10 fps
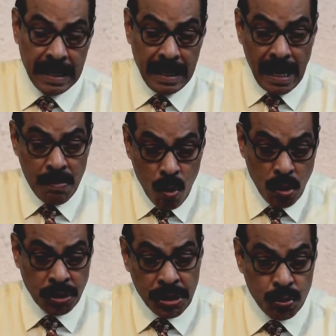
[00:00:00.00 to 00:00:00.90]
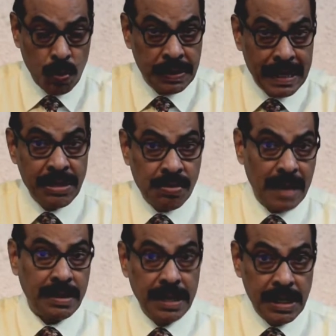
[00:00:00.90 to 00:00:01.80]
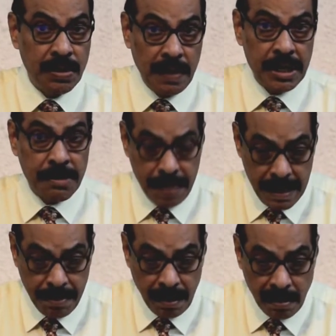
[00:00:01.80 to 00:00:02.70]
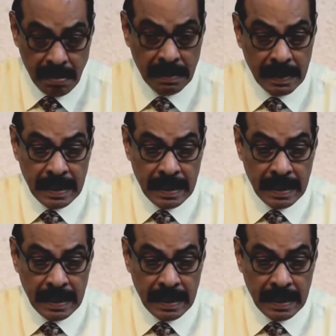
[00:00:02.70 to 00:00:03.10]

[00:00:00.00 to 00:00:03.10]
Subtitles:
And Moses was instructing to his people